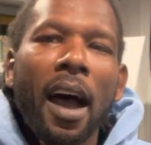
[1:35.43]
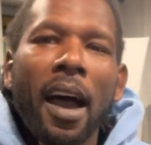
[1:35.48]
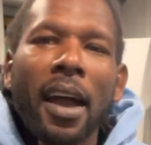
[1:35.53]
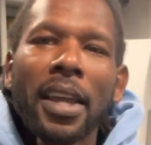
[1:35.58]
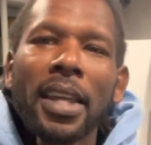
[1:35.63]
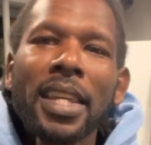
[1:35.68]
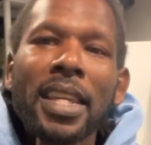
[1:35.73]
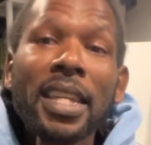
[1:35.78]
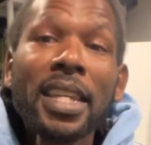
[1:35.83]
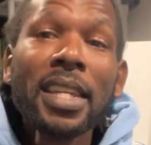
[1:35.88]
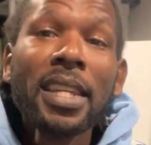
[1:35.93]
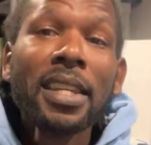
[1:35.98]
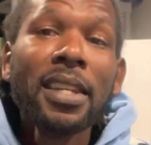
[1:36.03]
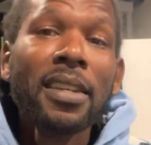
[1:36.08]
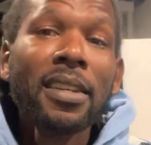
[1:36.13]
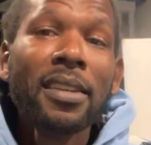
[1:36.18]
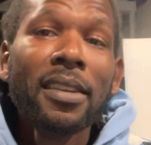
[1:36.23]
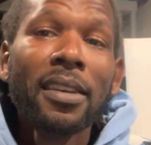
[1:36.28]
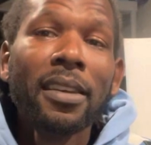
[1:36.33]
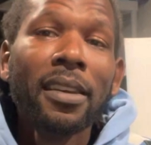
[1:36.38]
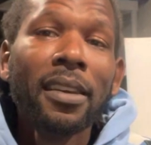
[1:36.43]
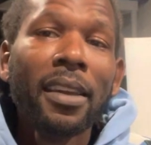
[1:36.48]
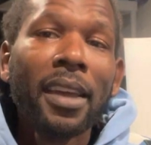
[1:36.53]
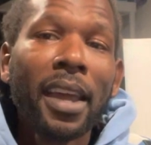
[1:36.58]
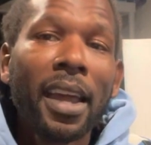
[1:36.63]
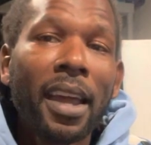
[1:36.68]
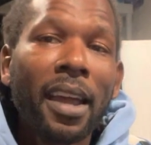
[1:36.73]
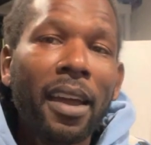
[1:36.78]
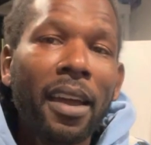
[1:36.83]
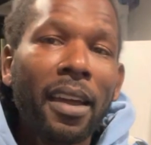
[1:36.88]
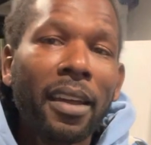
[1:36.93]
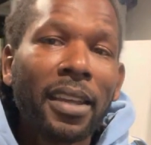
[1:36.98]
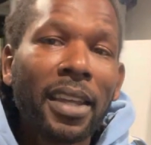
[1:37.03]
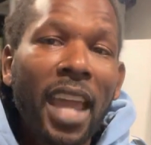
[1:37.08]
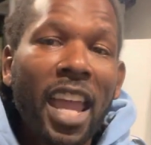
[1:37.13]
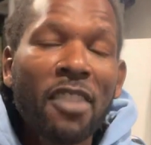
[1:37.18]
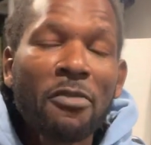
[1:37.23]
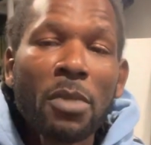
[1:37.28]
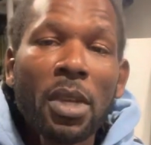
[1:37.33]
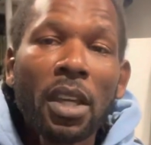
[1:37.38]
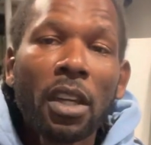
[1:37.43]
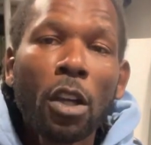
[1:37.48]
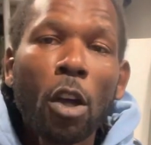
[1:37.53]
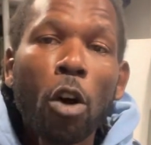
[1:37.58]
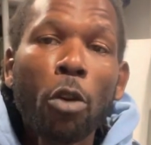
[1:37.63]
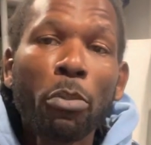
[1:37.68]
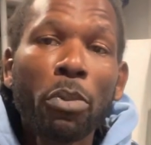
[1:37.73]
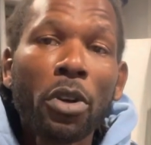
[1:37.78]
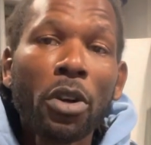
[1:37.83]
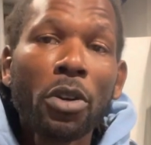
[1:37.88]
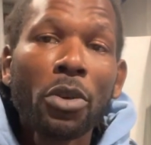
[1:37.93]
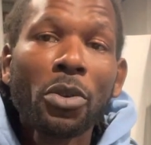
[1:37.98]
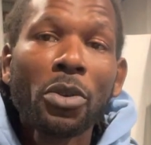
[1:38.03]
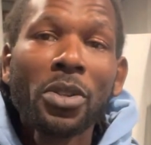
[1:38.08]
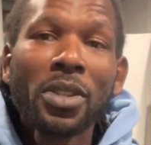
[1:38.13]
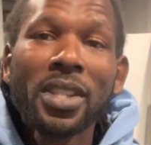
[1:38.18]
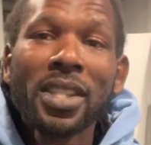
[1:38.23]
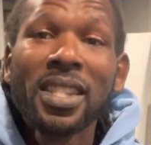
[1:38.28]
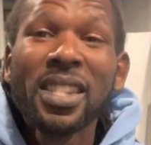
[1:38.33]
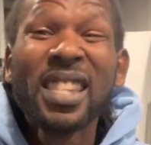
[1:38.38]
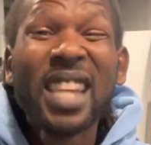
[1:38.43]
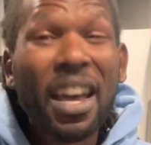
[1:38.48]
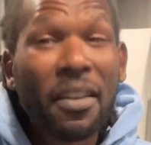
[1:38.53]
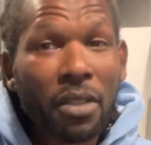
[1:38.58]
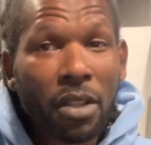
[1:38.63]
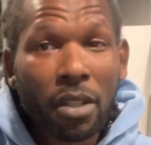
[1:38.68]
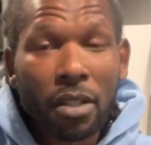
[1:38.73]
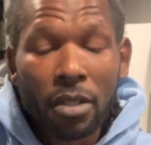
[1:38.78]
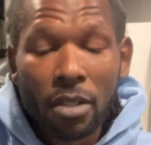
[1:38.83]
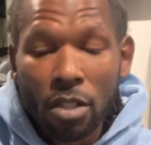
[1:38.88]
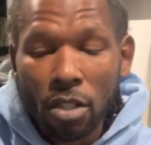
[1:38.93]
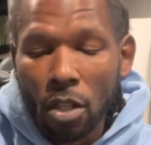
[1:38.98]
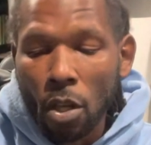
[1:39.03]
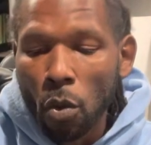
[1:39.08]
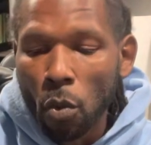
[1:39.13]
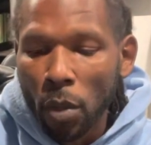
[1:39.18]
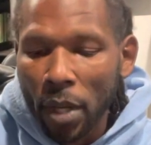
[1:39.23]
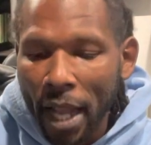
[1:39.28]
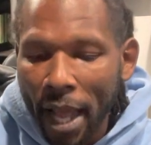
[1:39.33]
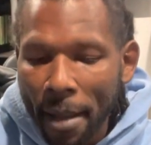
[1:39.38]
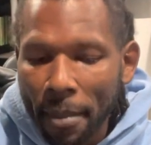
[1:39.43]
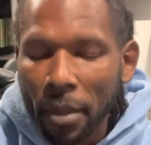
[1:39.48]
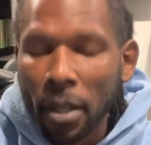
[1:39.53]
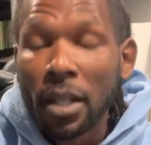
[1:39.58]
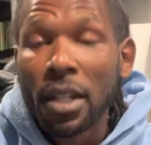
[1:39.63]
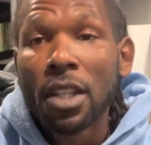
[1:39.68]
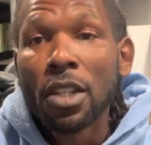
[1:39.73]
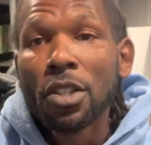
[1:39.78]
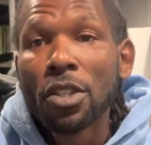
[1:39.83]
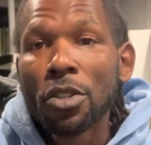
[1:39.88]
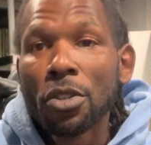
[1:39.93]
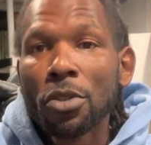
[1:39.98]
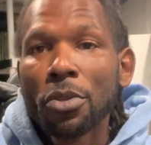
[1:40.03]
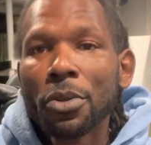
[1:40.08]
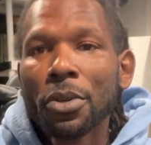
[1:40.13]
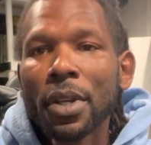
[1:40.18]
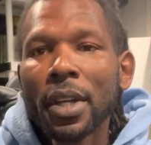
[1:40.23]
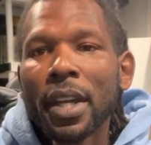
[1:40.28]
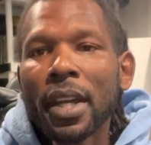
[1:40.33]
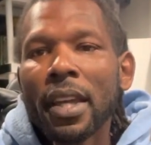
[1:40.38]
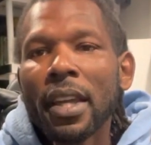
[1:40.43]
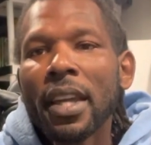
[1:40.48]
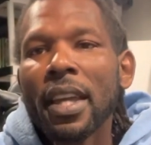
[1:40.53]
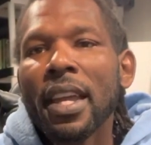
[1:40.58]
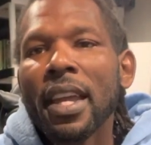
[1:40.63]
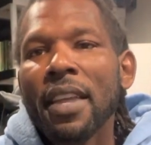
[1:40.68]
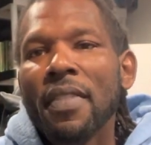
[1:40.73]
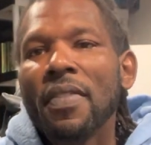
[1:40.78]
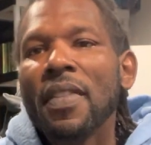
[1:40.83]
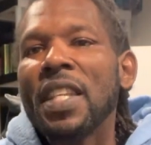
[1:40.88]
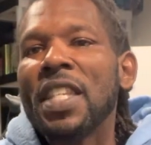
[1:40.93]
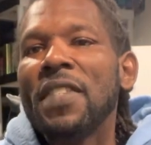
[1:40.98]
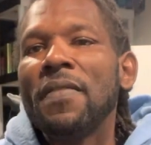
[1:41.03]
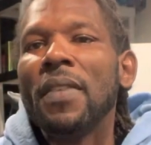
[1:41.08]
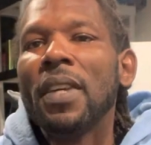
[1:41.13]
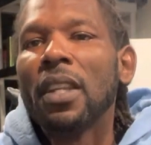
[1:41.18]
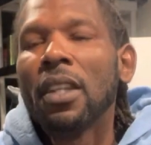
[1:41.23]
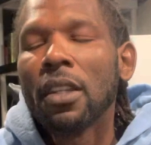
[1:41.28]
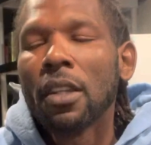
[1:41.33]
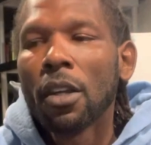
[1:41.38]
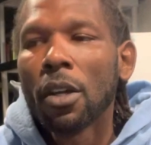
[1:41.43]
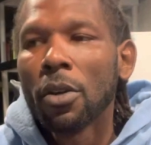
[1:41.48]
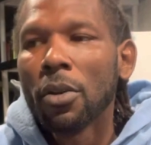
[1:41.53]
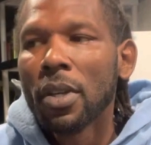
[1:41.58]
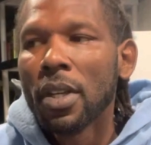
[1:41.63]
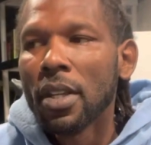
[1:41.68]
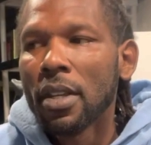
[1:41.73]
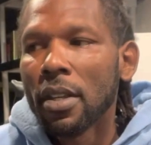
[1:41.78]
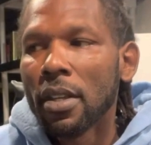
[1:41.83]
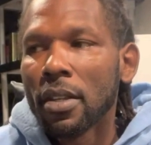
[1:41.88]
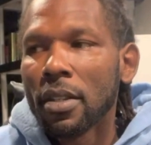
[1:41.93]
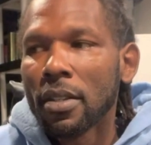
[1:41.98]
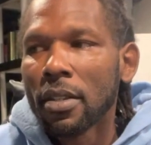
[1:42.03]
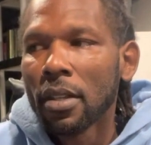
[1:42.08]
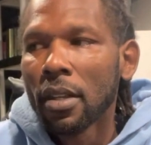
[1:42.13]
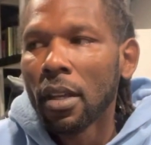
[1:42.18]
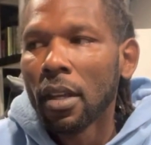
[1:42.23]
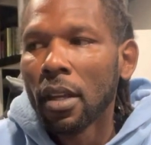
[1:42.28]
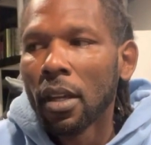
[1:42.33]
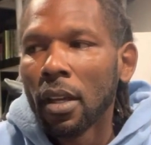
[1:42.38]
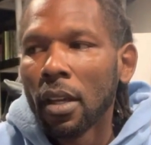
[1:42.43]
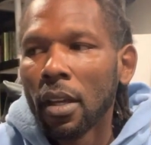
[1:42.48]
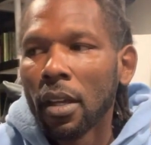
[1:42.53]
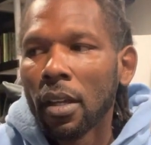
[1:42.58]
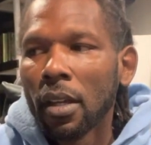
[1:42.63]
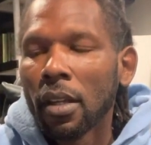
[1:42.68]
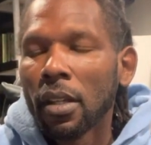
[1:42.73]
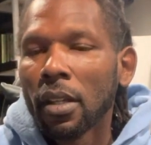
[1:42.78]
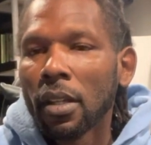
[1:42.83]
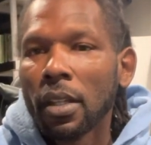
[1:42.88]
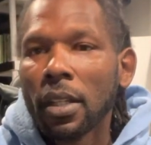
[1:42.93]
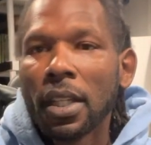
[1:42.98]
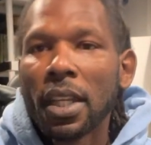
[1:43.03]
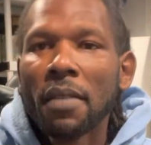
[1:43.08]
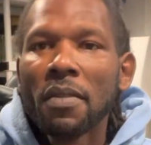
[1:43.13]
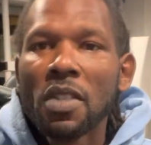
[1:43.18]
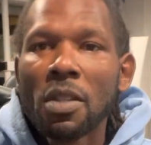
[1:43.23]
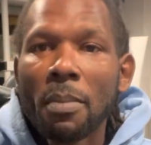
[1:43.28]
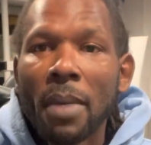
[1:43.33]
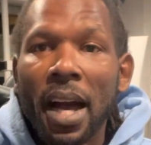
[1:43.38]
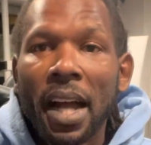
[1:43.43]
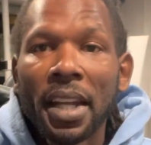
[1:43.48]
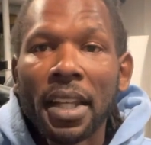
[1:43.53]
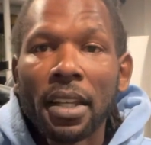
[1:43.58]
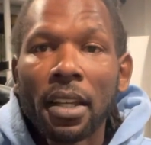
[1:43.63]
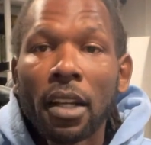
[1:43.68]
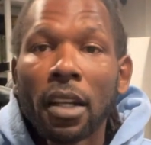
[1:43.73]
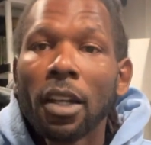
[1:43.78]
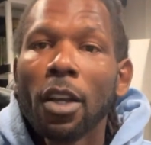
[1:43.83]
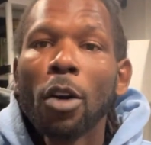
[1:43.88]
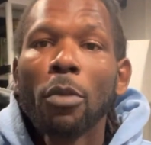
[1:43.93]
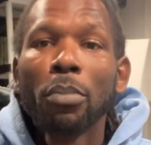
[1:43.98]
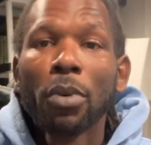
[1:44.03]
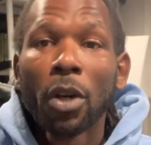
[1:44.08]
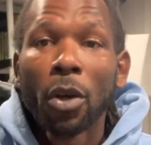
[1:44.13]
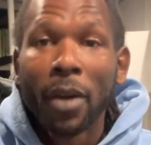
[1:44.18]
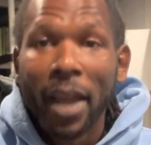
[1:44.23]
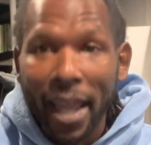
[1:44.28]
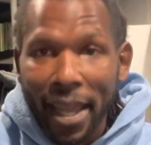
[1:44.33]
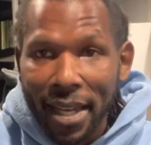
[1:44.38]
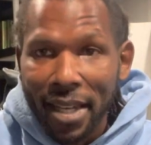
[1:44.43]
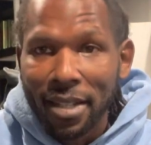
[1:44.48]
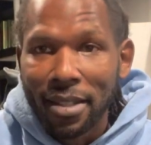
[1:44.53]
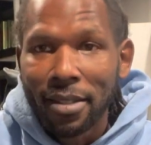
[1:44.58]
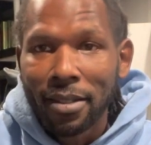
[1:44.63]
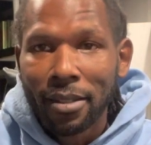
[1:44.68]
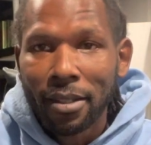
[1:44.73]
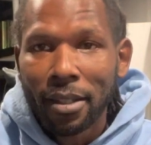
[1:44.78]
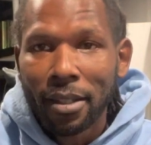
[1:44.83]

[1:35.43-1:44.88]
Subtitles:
he gave me a GoPro 7. So what I'm going to do in this video is give somebody a GoPro 8.